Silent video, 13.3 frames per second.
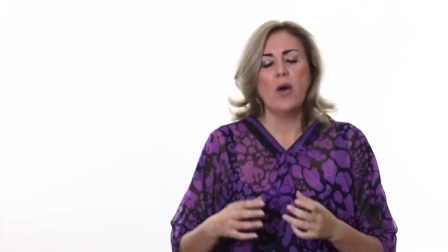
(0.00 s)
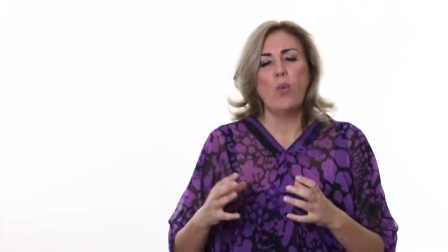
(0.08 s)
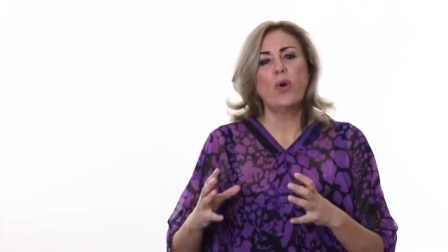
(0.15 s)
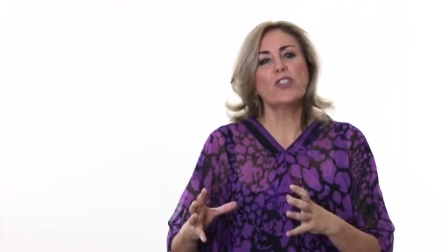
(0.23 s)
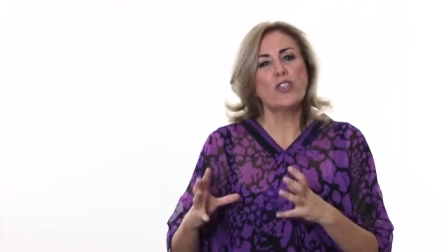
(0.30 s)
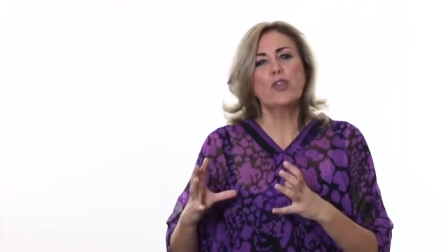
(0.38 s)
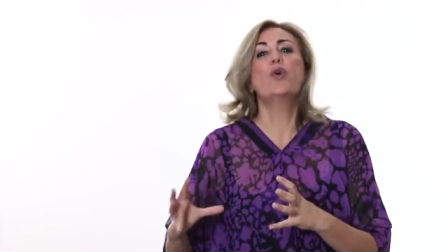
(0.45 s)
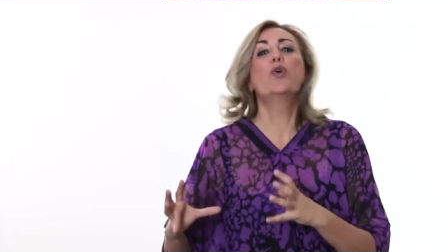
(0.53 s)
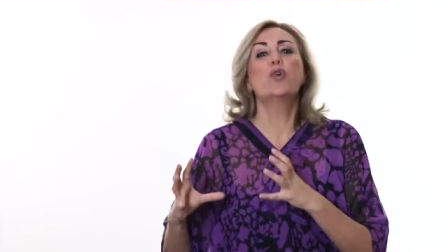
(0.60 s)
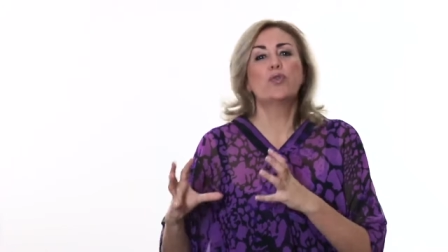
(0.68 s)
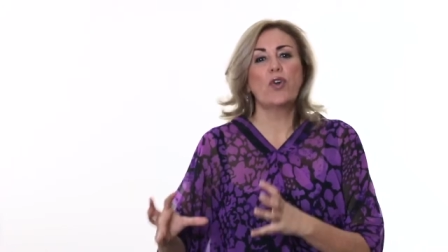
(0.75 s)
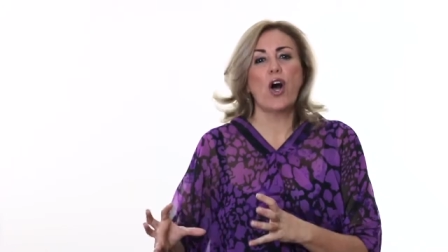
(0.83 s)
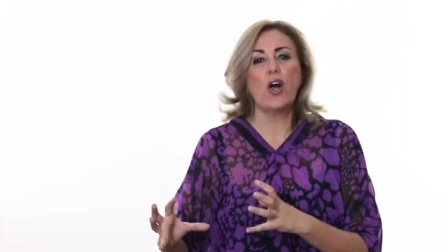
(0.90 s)
What's
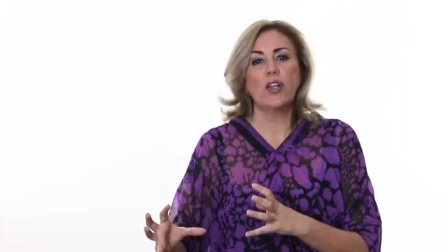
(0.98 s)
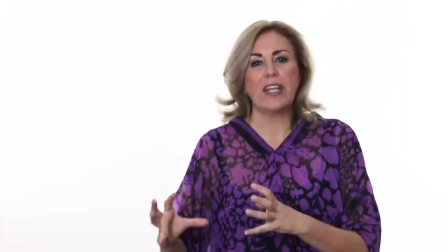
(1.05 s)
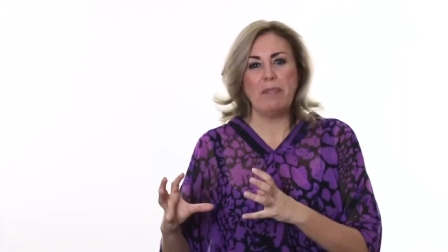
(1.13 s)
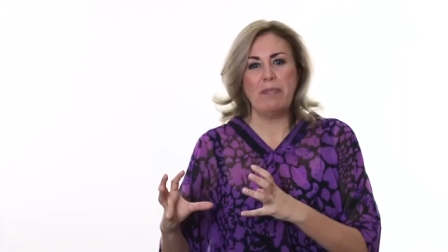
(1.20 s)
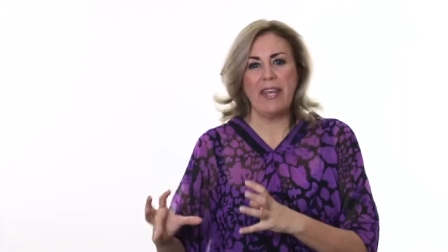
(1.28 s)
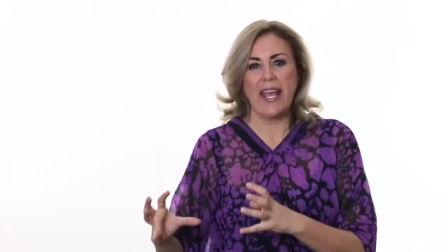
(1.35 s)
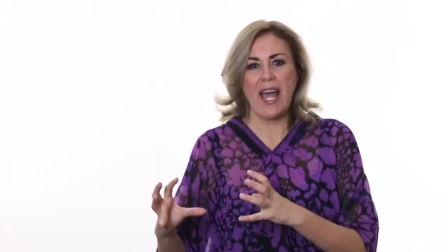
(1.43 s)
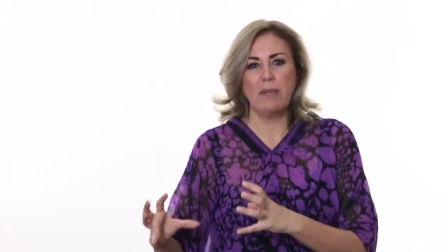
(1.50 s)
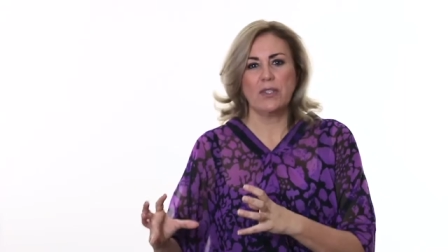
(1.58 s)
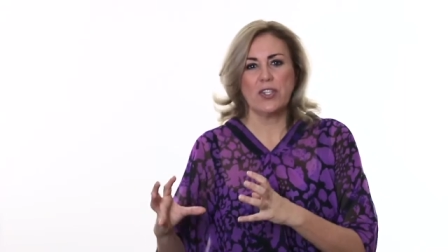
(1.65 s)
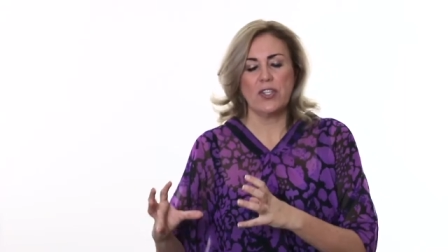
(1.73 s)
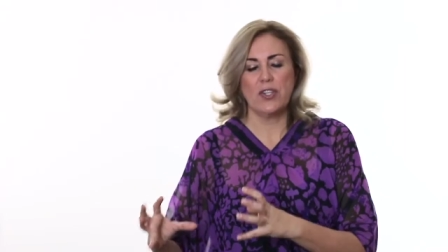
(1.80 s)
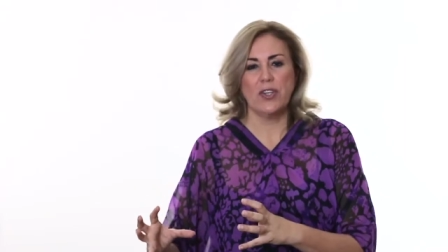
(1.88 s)
your role in being
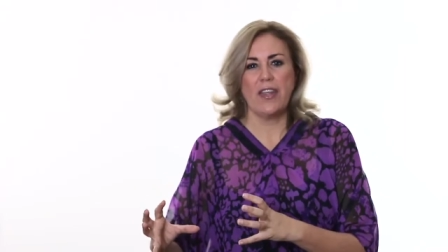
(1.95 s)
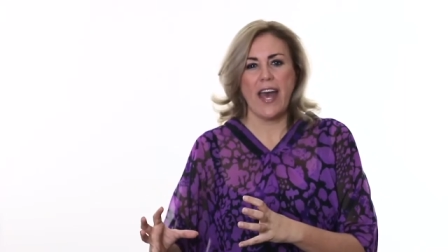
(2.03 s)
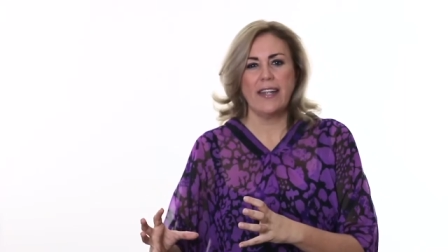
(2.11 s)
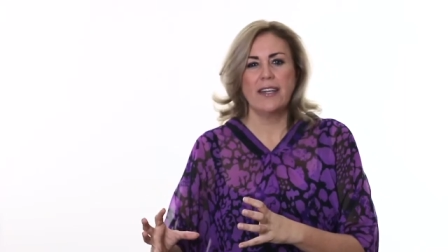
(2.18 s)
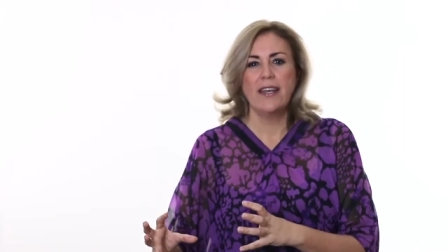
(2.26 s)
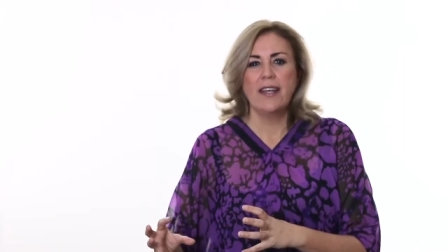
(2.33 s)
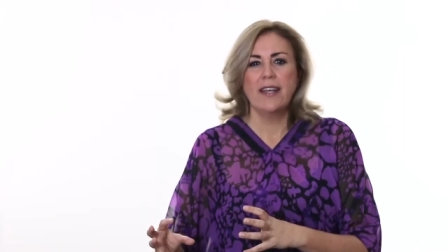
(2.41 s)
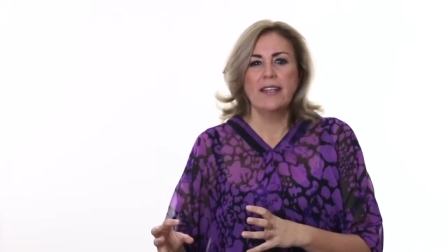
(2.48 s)
able to do that?